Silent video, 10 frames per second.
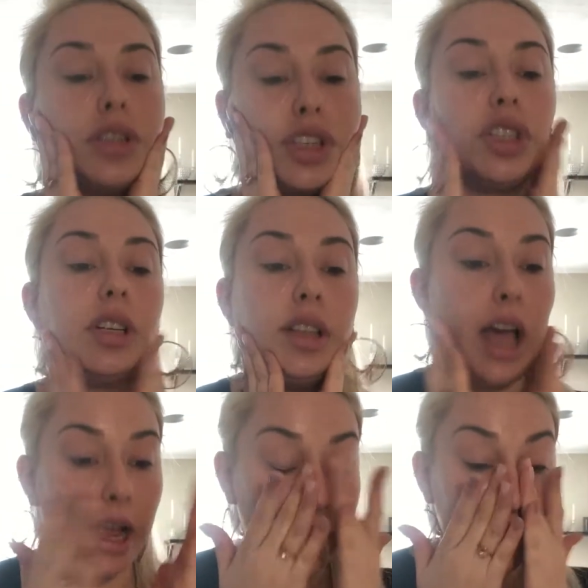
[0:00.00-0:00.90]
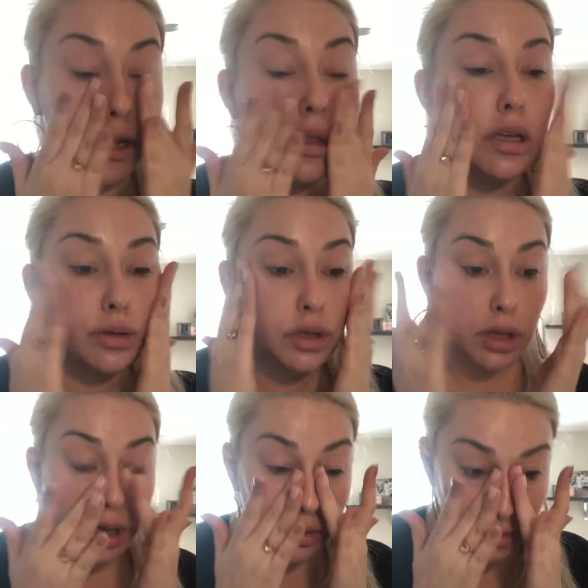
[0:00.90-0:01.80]
just shellac everything so
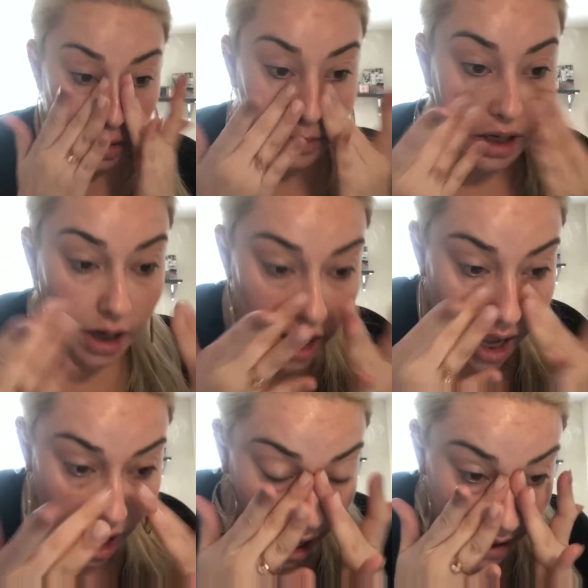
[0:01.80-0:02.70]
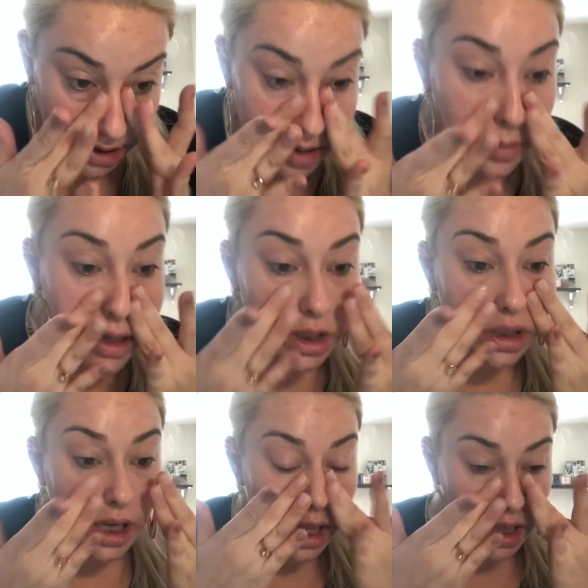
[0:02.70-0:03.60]
that it goes on better,
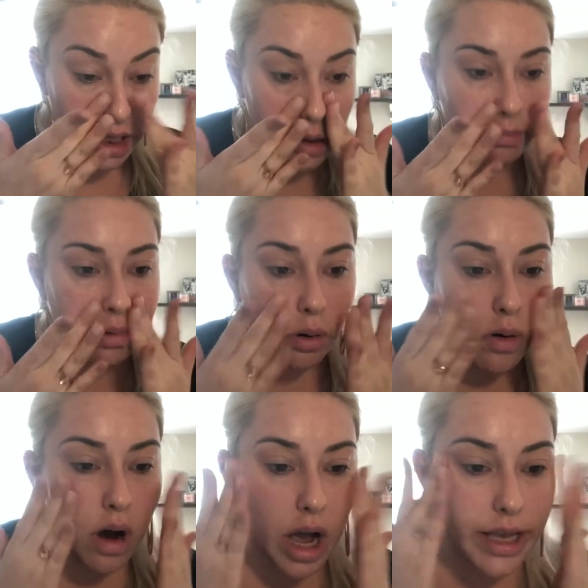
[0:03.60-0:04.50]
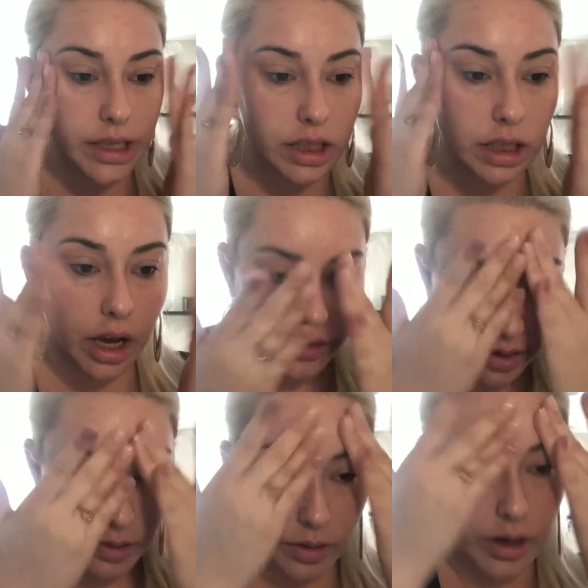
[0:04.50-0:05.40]
especially these pores.
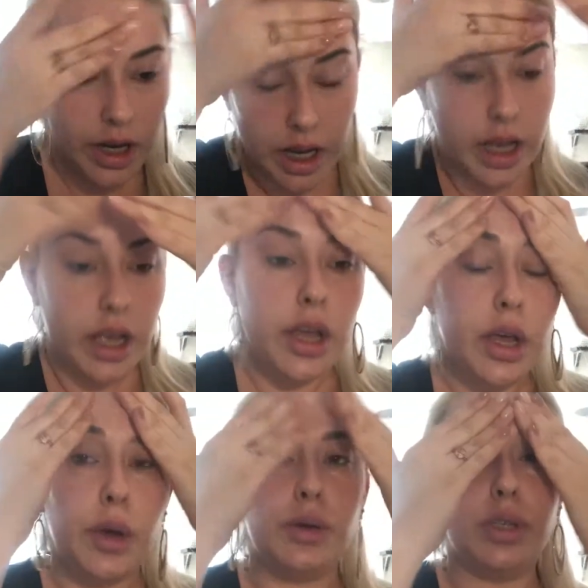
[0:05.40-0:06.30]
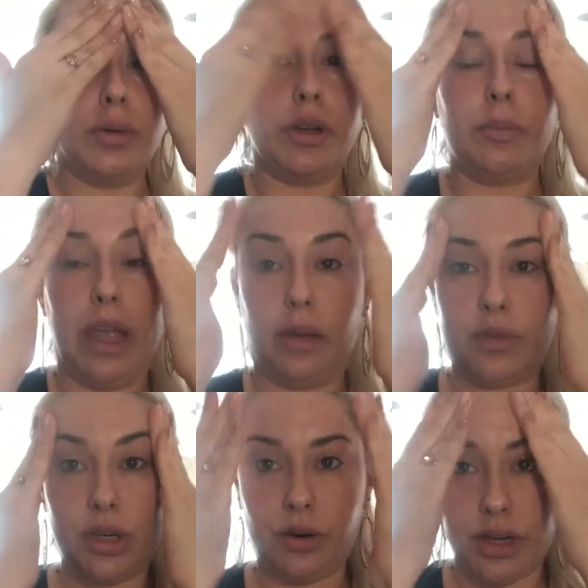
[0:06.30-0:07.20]
Although doing makeup
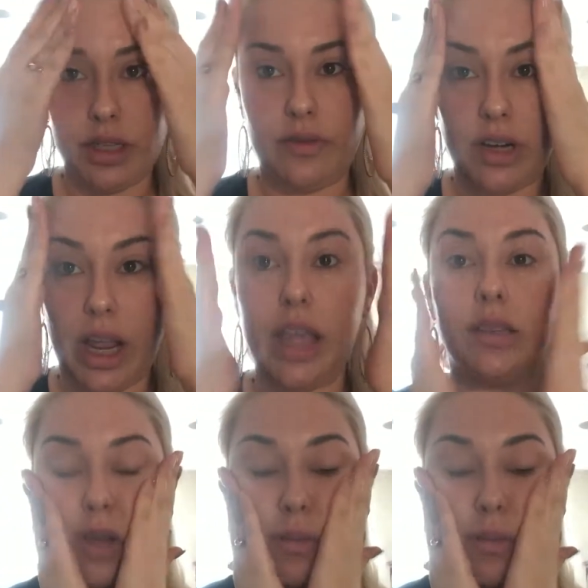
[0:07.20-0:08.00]
tutorials every day has